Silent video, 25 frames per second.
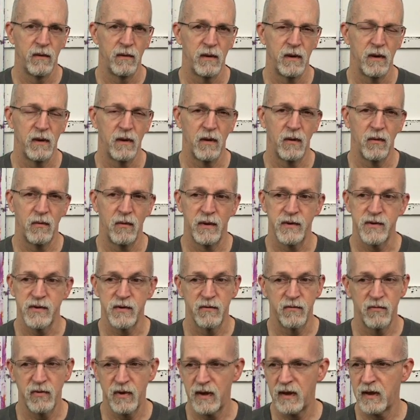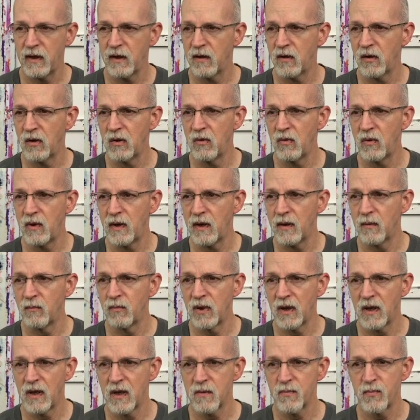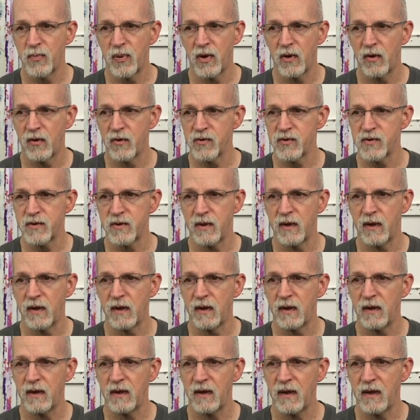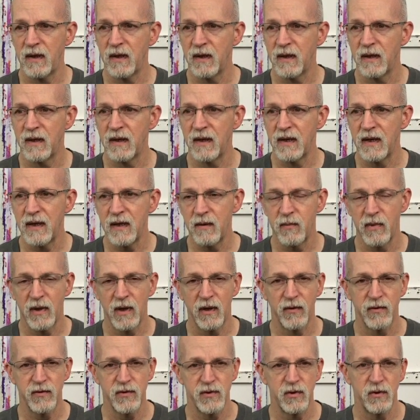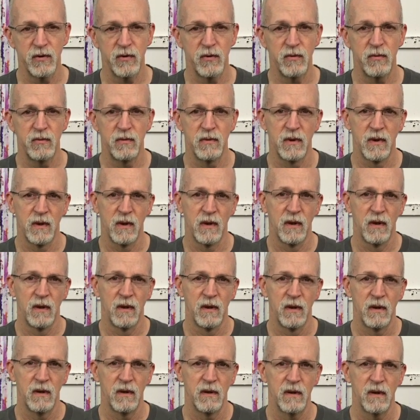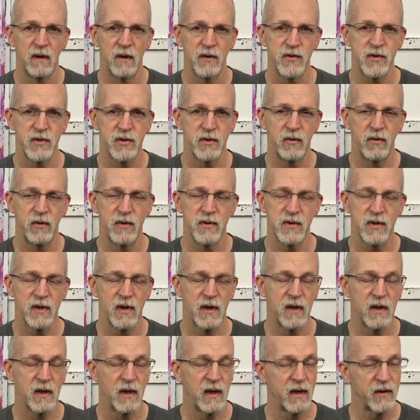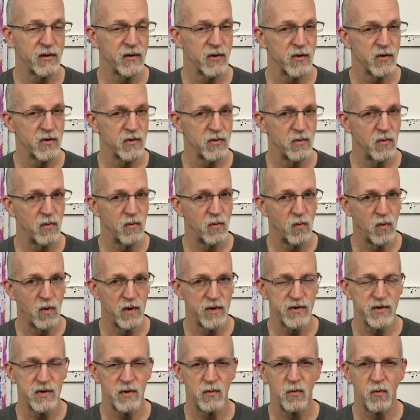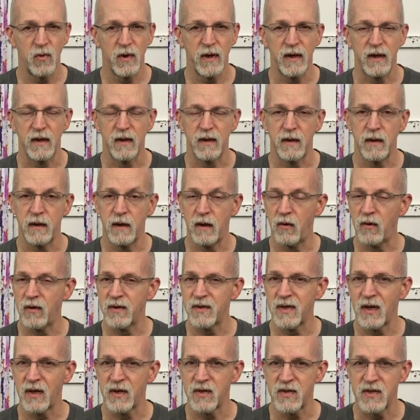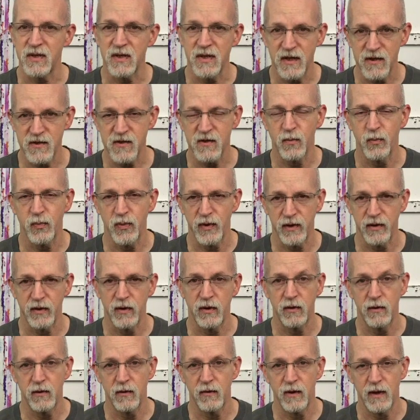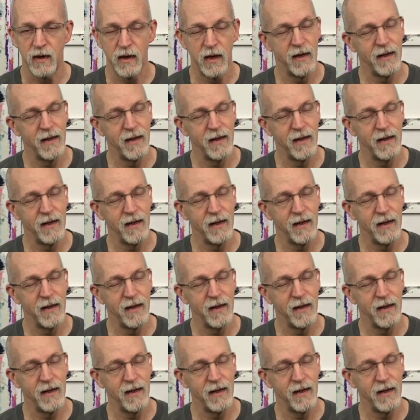You know, it's a video and a blog post and an email to uh, students and collectors once a week. You know, it takes discipline to do that,